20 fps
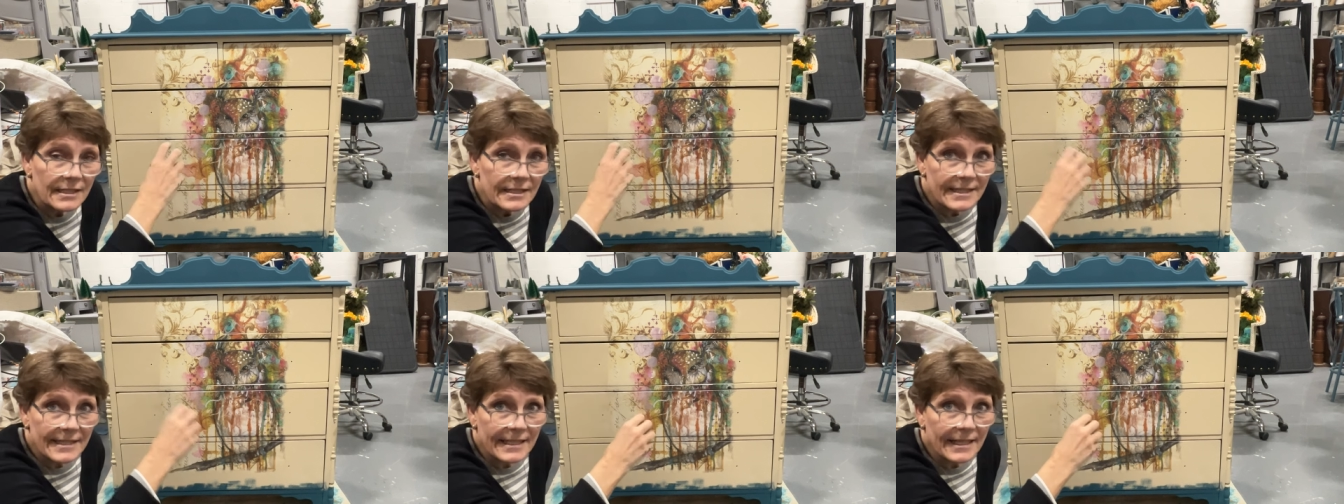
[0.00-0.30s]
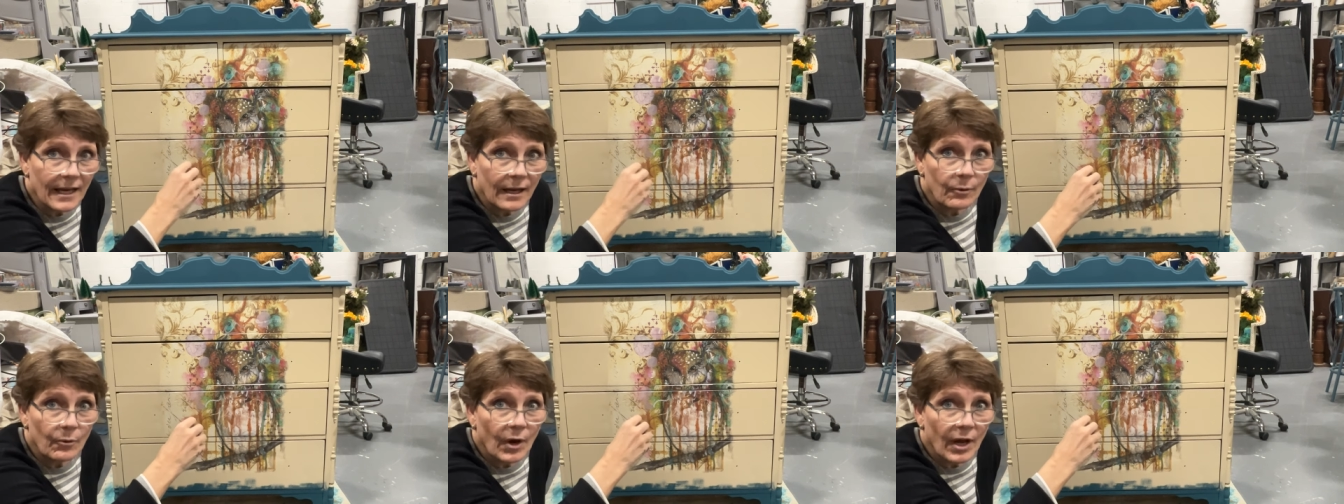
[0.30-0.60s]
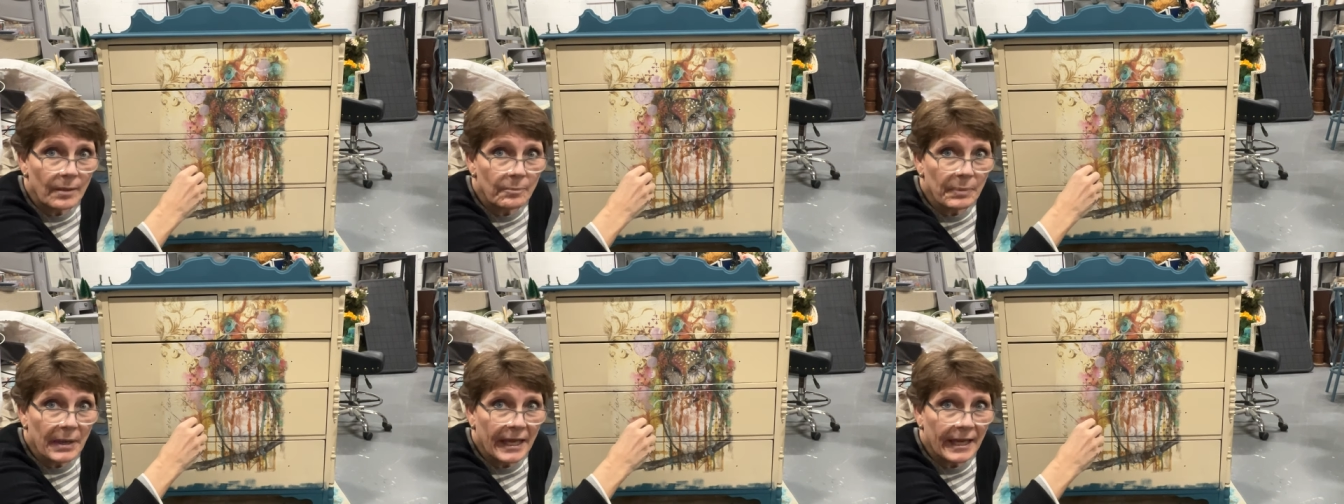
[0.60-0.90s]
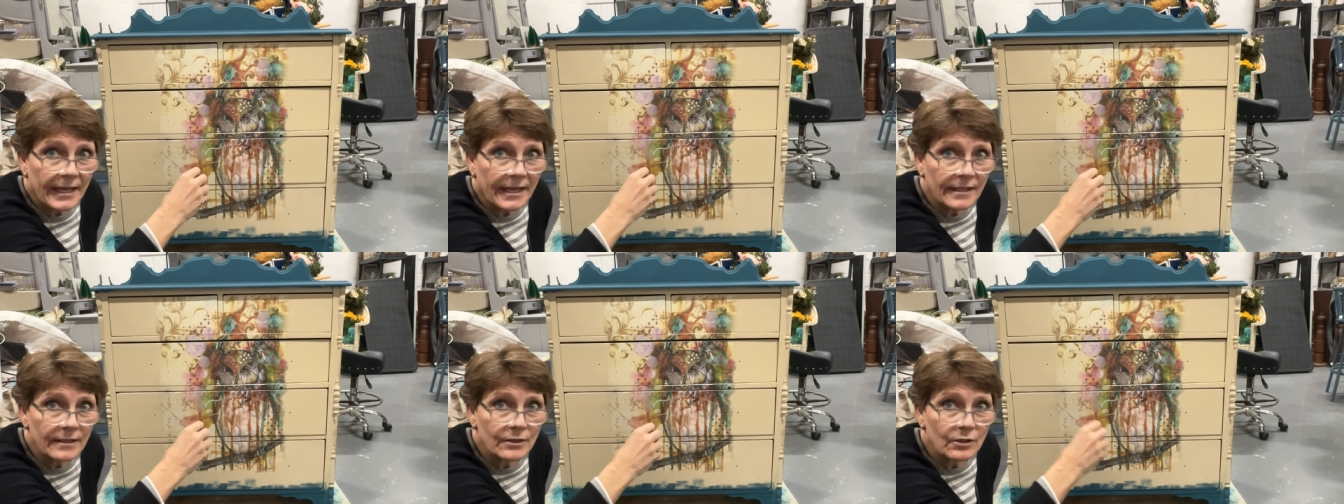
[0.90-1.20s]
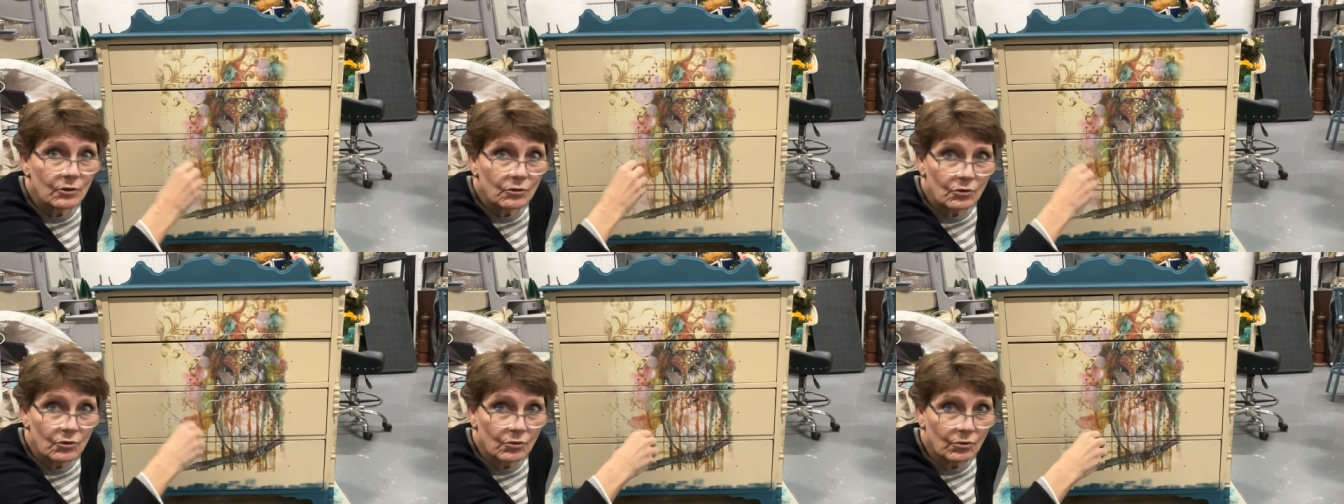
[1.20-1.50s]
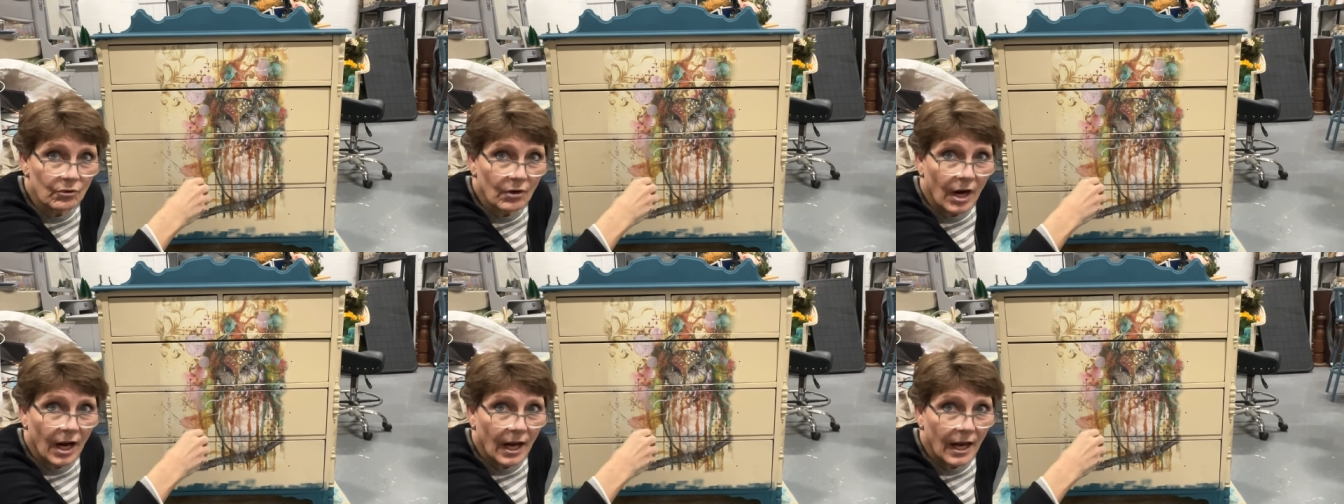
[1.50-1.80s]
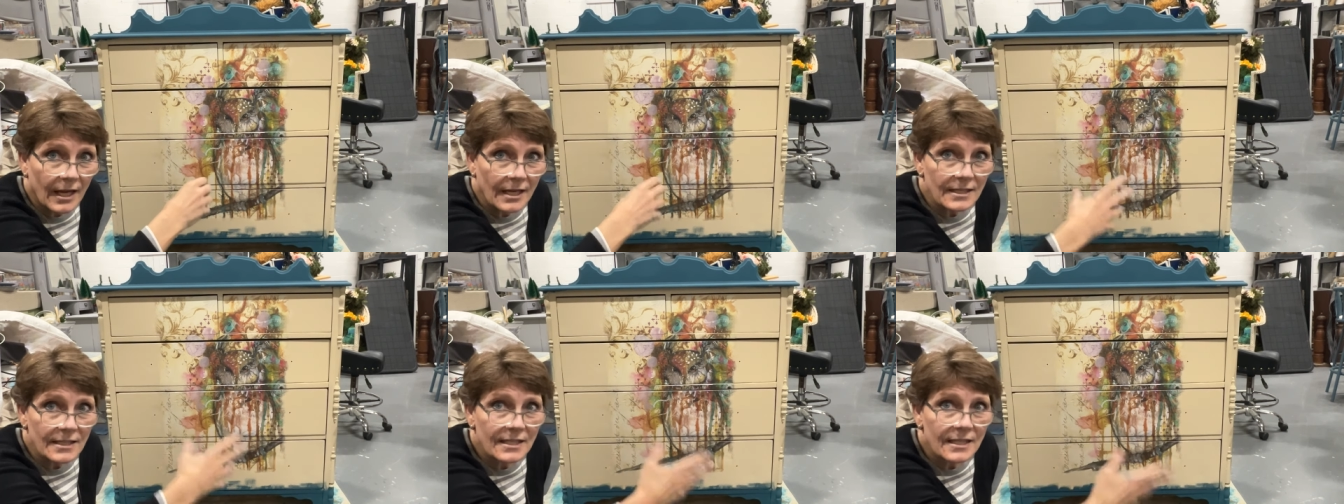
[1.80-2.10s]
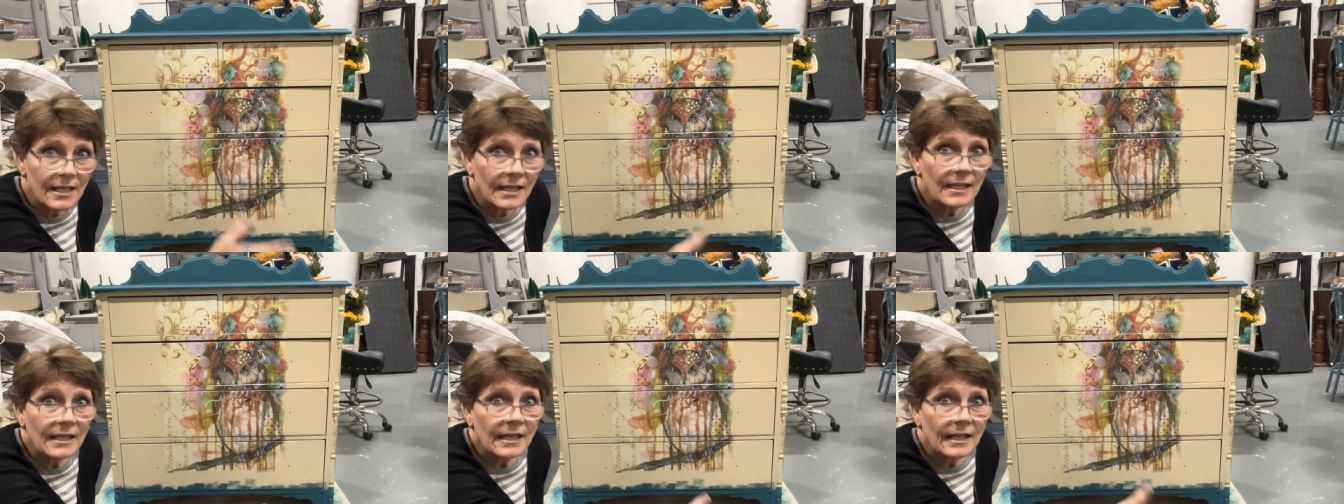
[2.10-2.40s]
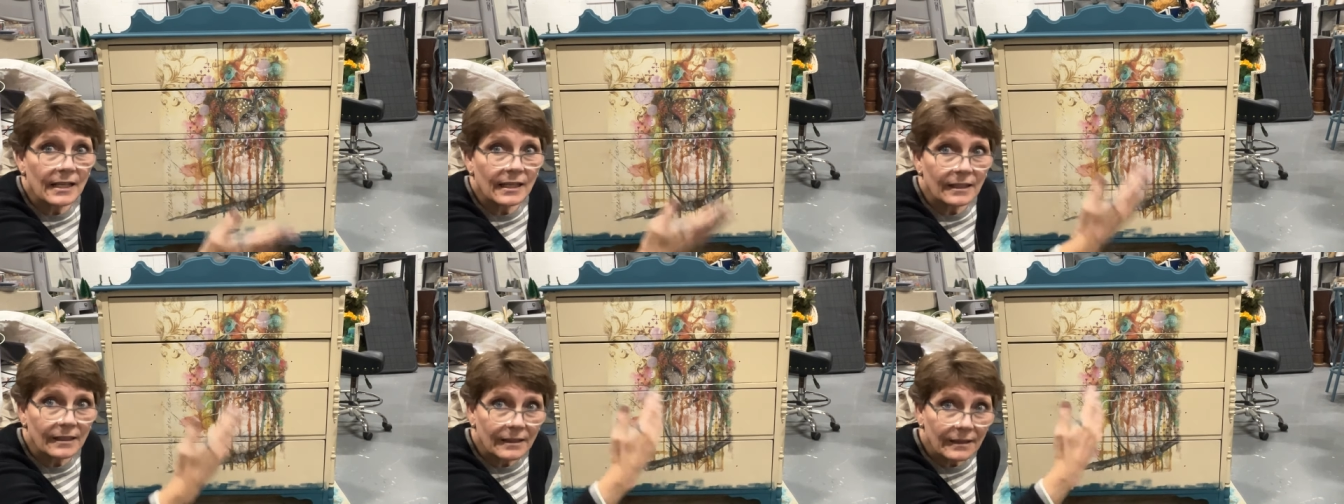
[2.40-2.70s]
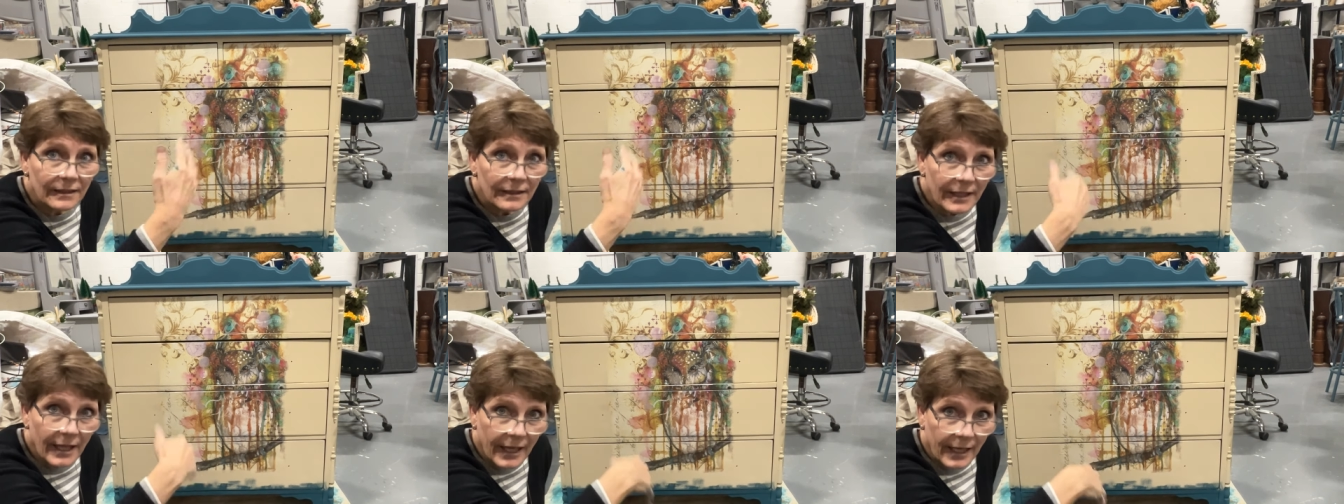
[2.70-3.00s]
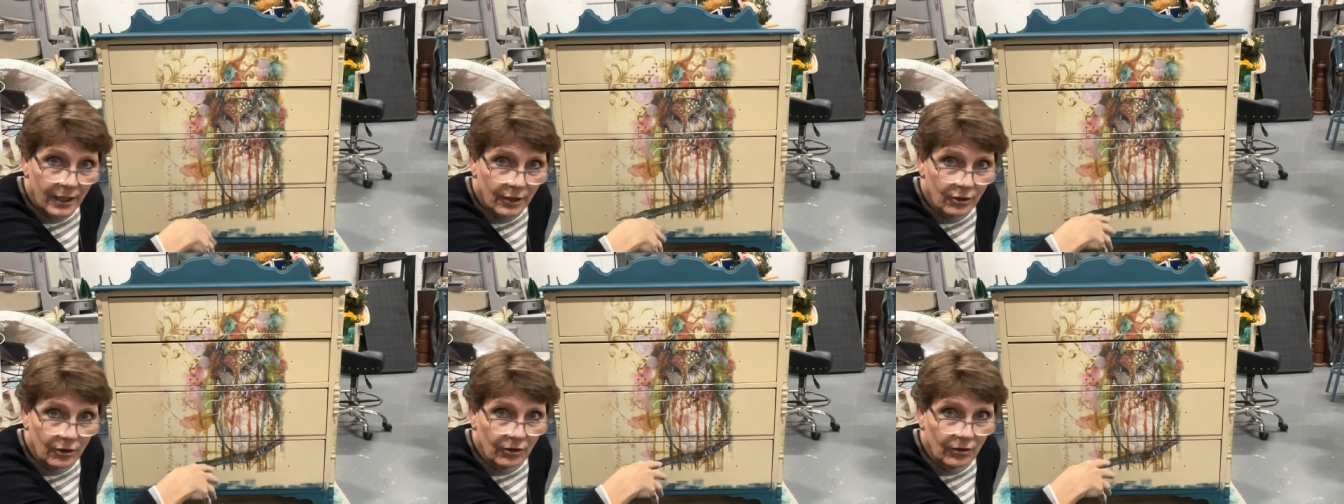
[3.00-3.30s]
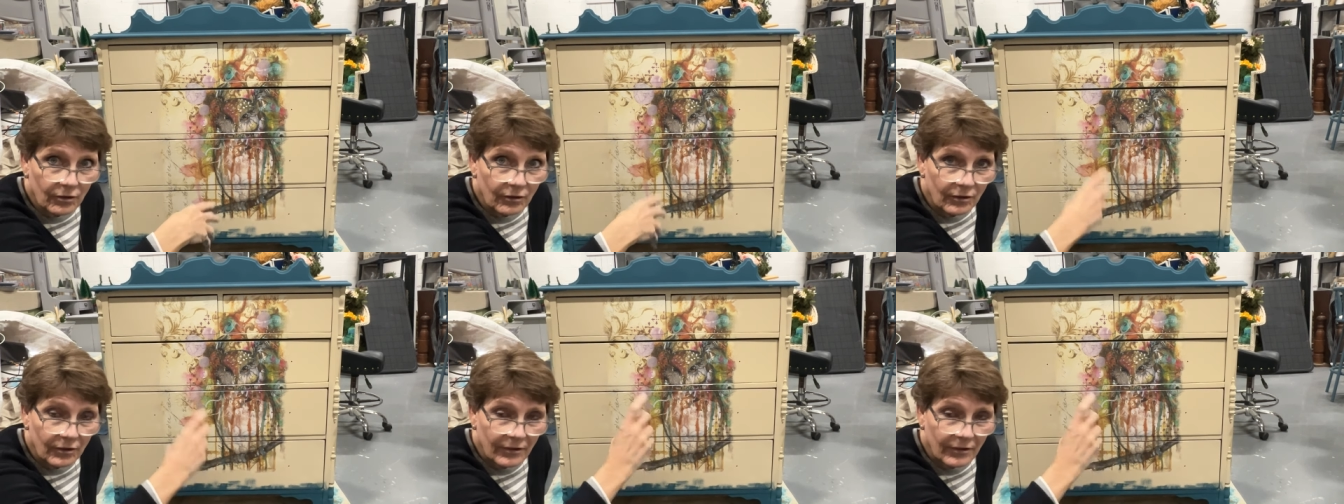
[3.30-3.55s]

DIY paint dries lighter